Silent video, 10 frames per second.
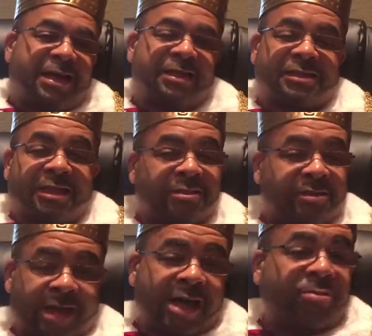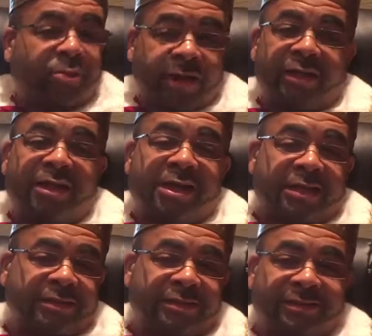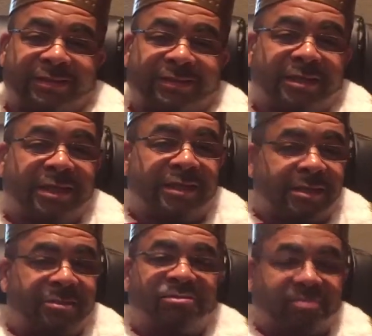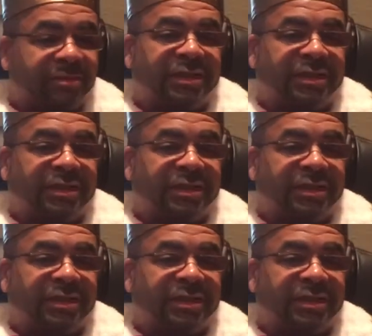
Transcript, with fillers: I prayed a lot, and